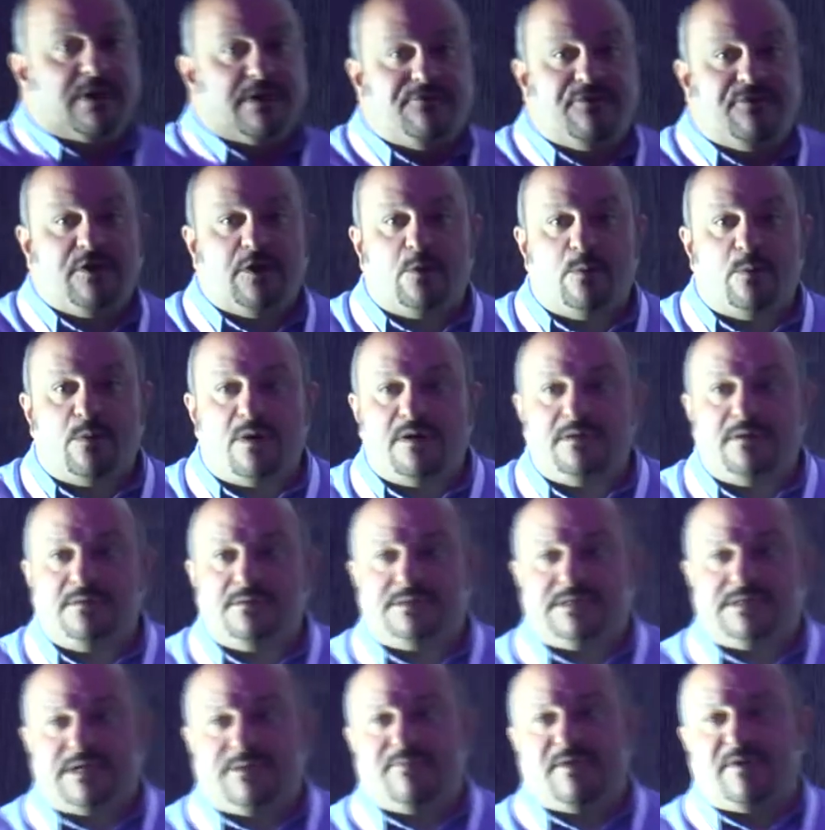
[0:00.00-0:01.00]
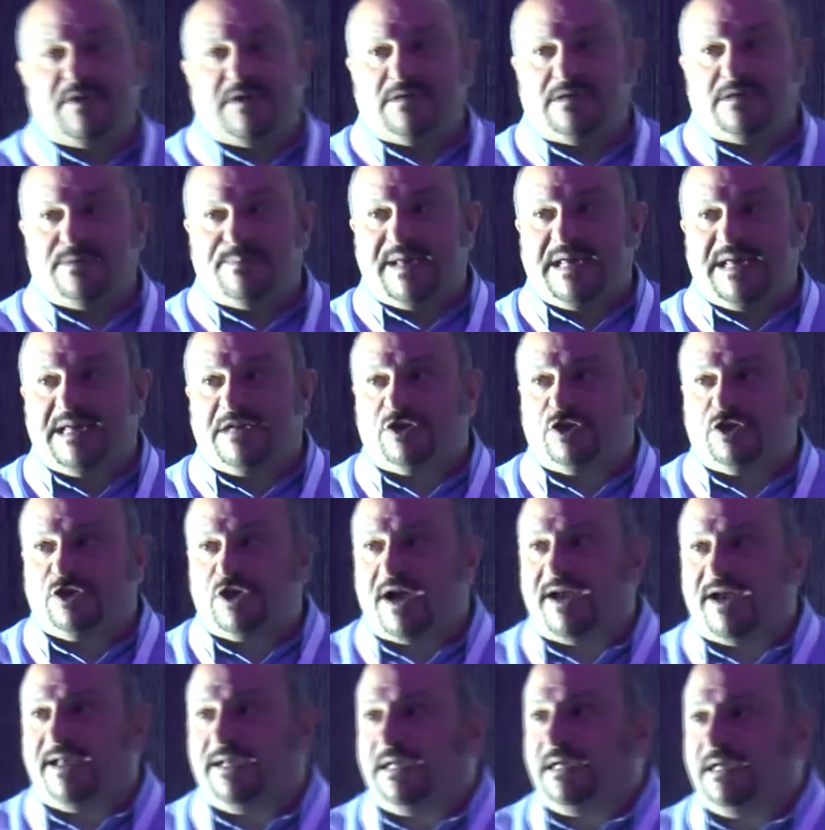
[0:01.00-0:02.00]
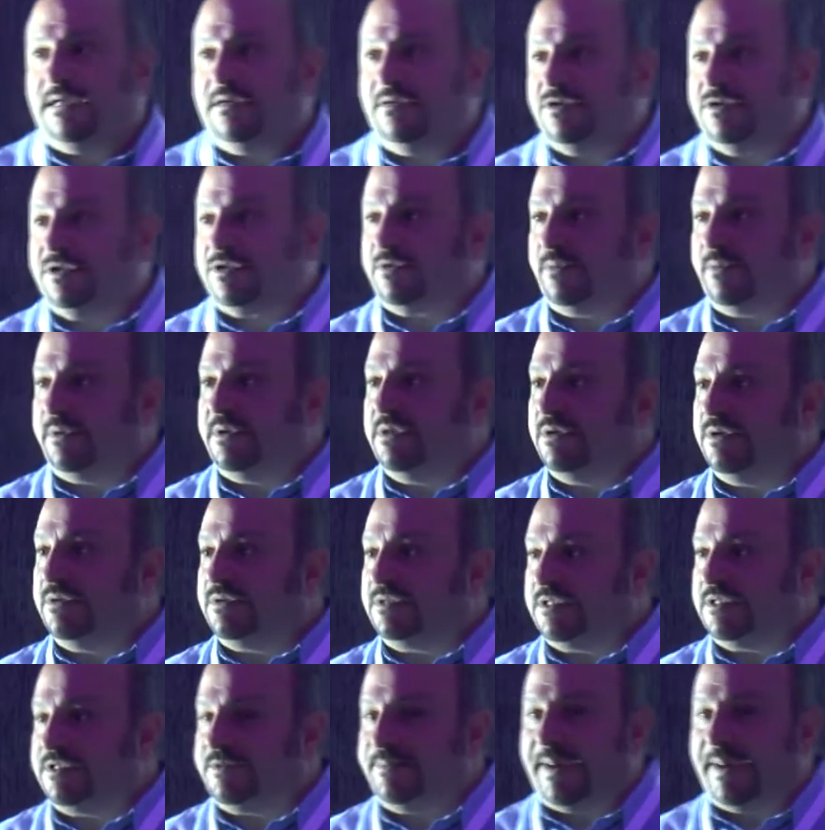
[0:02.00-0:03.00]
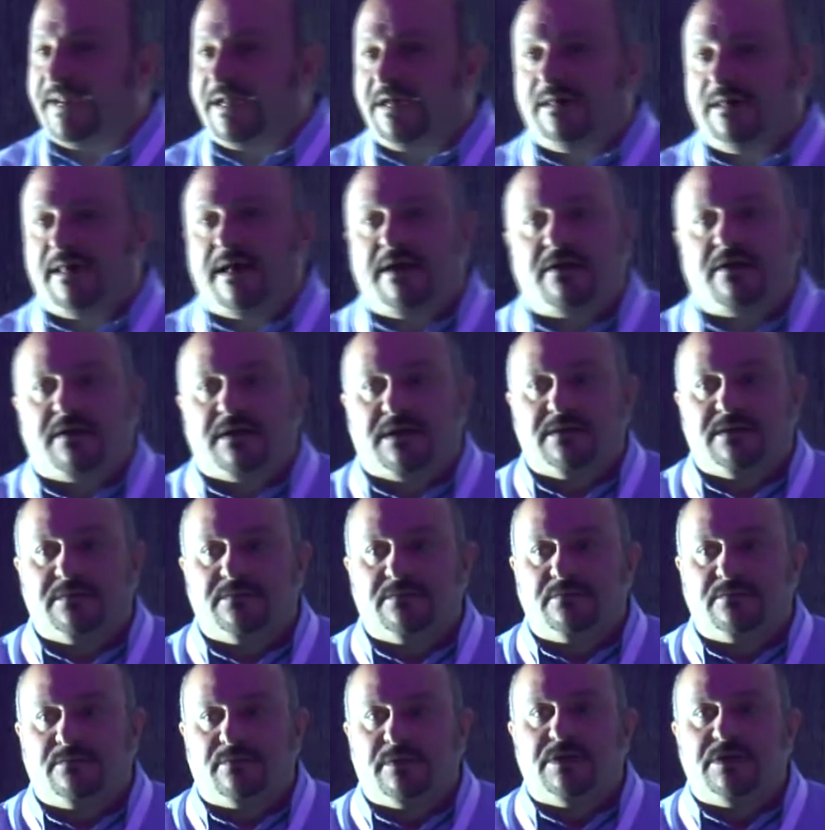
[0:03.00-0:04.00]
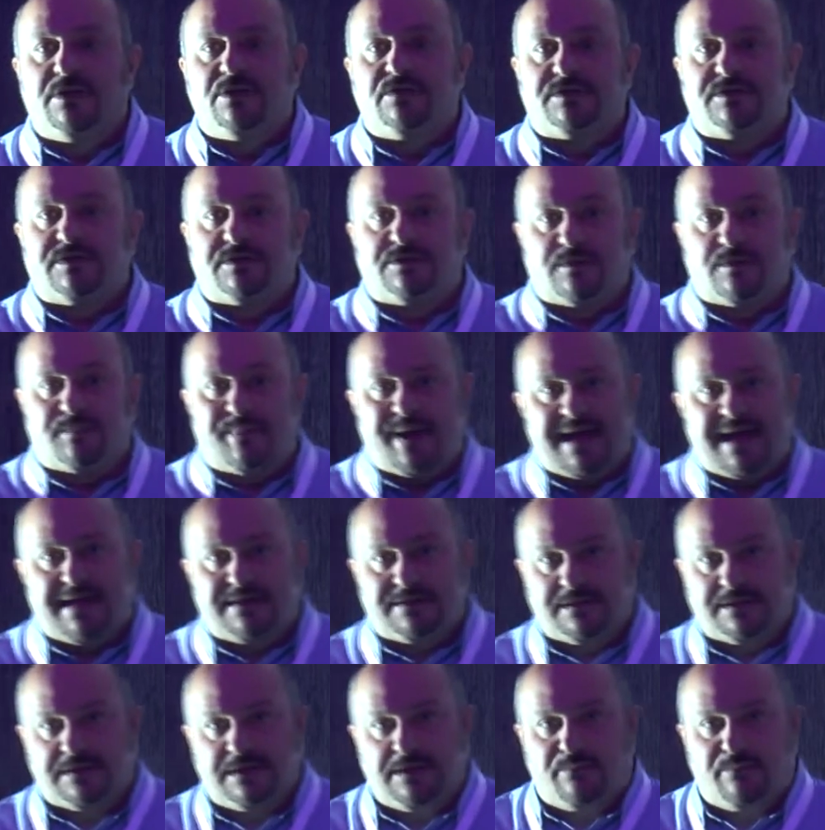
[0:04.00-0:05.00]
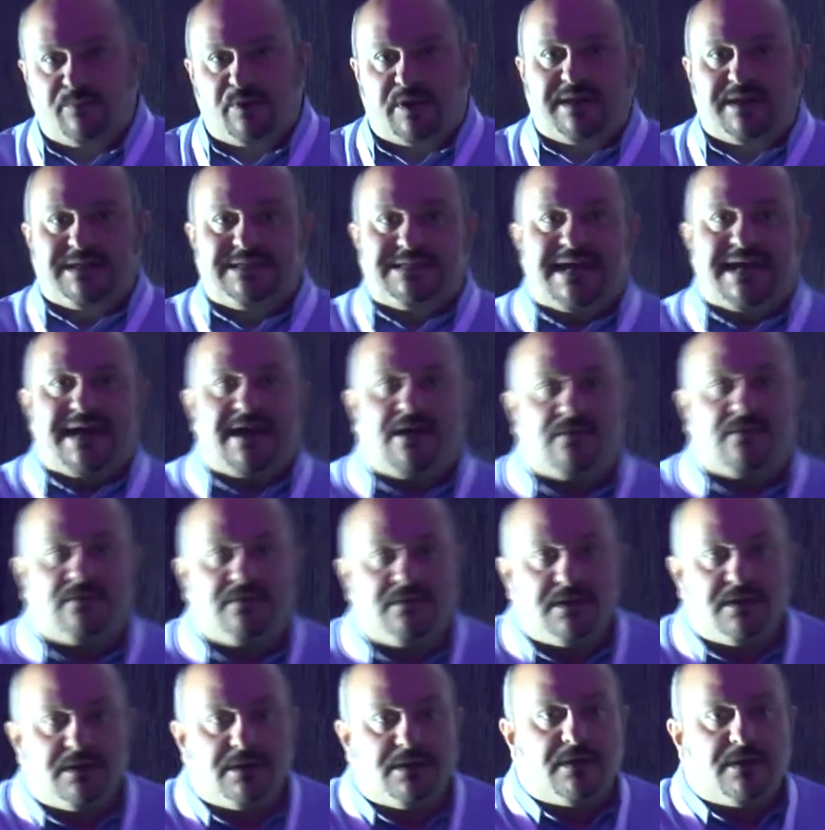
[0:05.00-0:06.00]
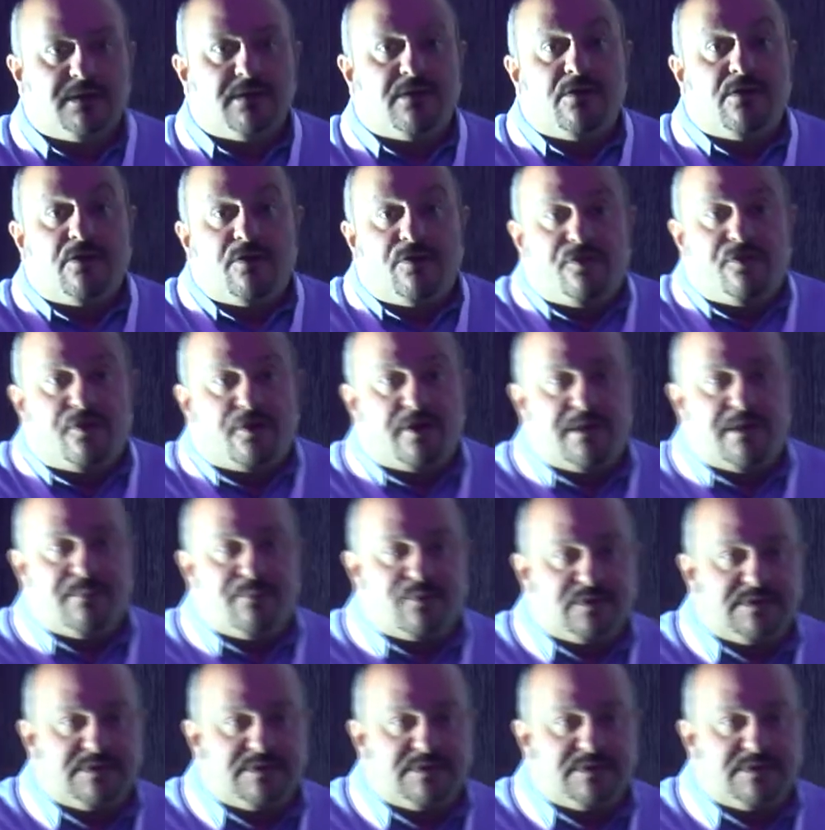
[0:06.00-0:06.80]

If you don't want something to be as shiny, just reduce the specularity, reduce its opacity, bring it down 30%,